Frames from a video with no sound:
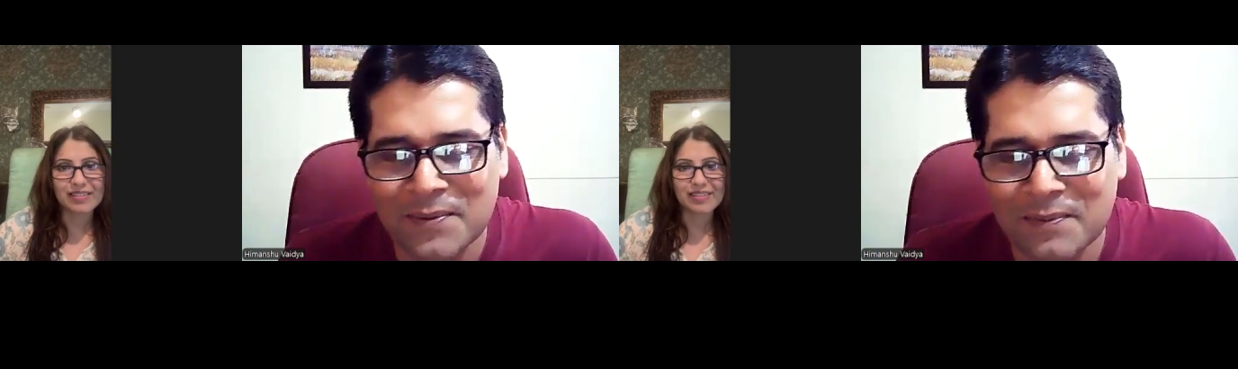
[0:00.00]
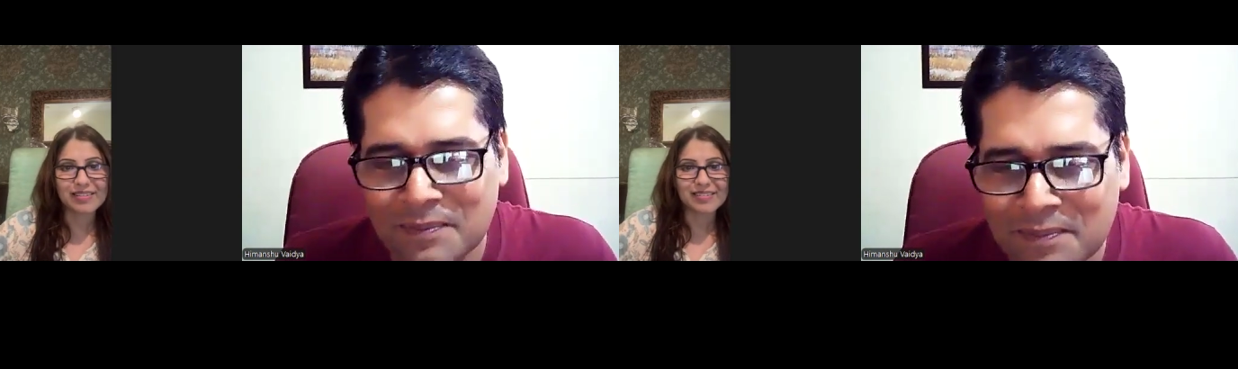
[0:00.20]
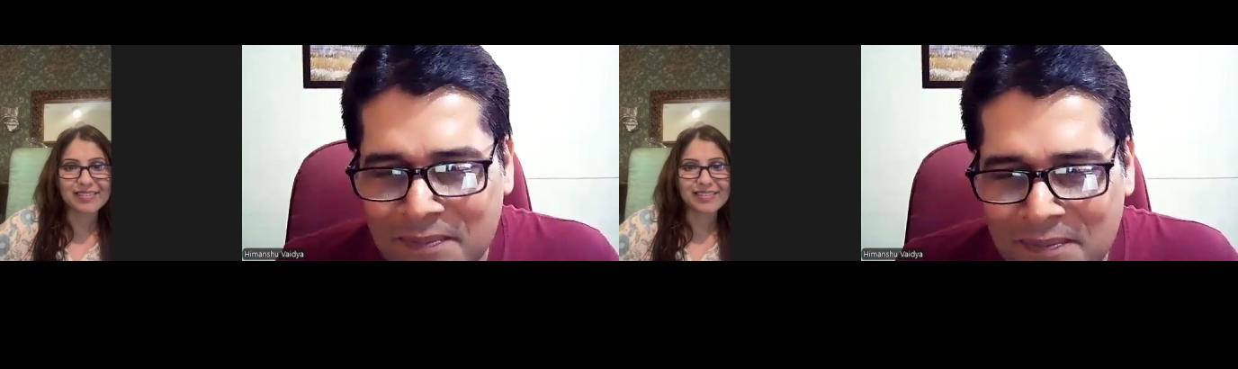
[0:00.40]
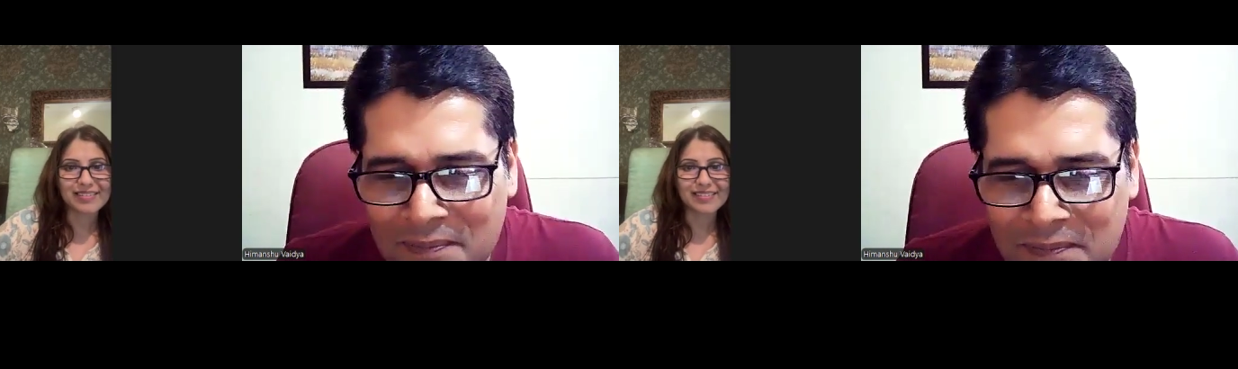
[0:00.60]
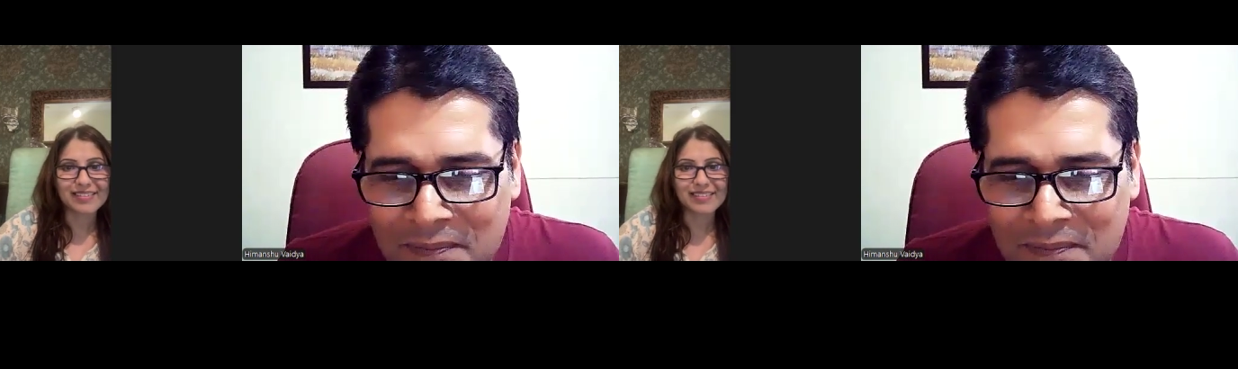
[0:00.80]

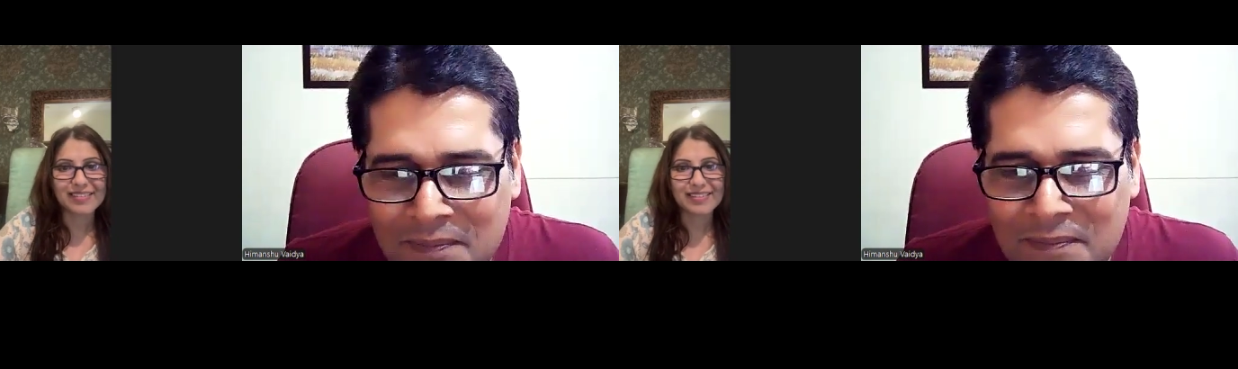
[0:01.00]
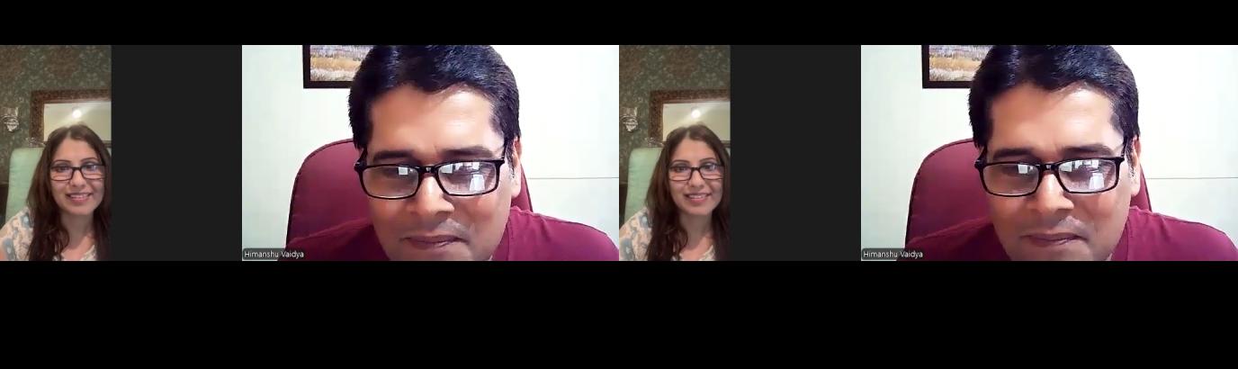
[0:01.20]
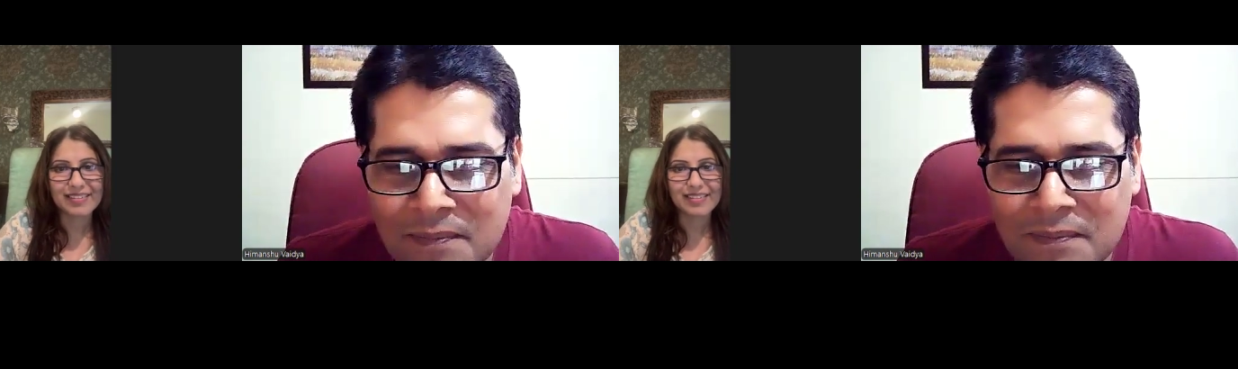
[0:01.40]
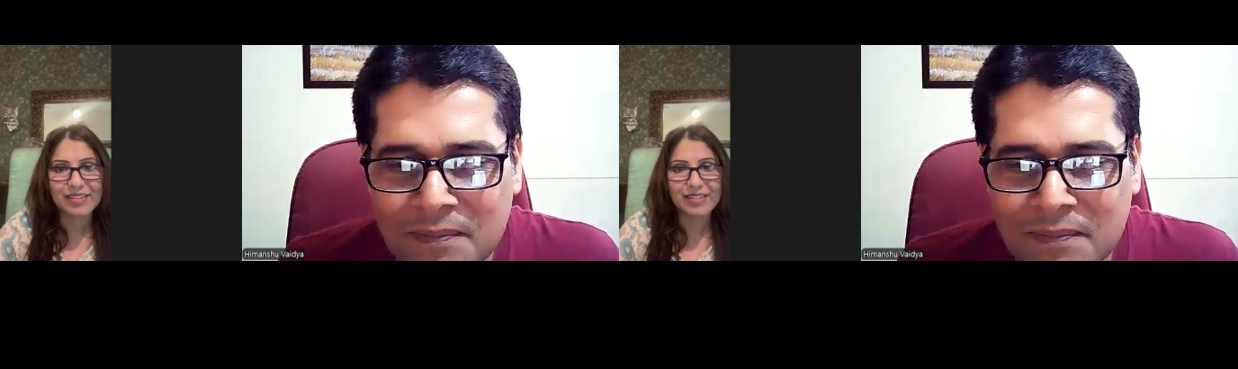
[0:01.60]
Nobody speaks.